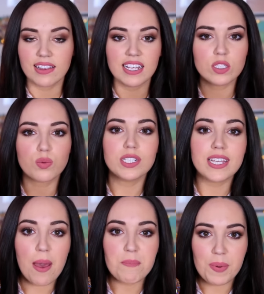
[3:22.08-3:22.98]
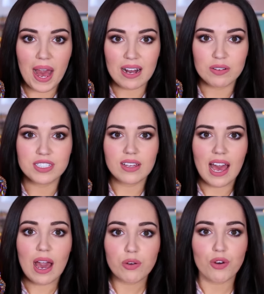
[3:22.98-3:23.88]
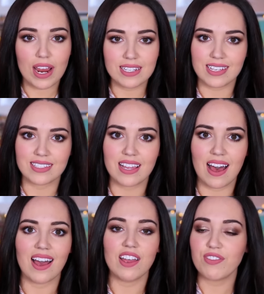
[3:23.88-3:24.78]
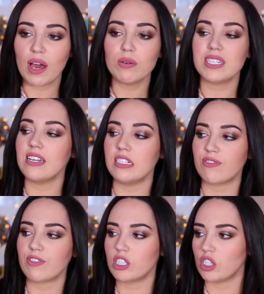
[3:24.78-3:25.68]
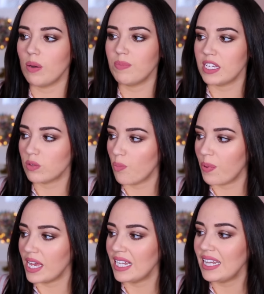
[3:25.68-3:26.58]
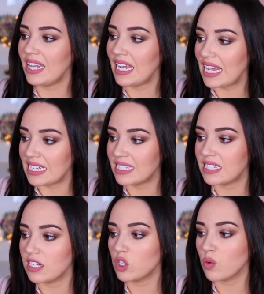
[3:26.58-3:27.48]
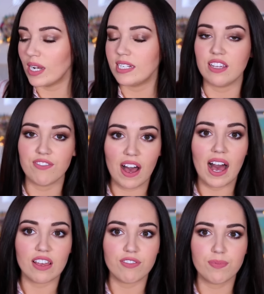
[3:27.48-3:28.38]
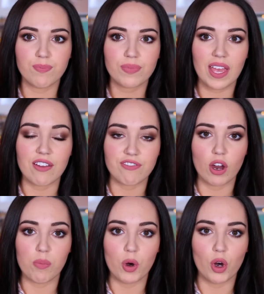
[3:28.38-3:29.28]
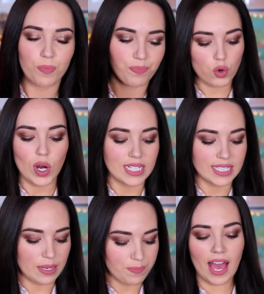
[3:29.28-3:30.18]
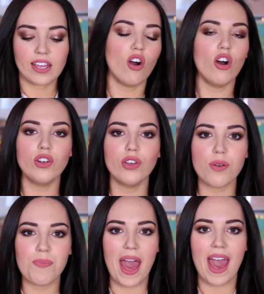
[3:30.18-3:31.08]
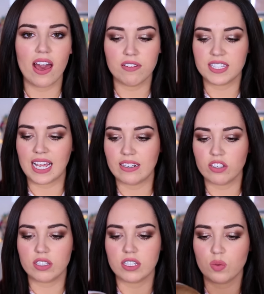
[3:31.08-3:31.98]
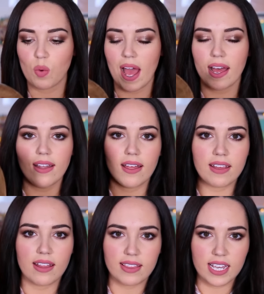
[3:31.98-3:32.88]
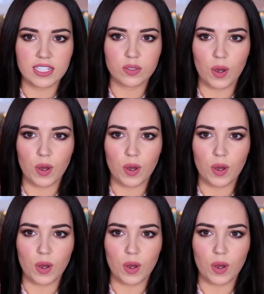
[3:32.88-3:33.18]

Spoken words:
And these were £10. How crazy is that? If that was in a different shop, these would be at least 25, if not more. Crazy. I got another pair of sandals as well, and they're these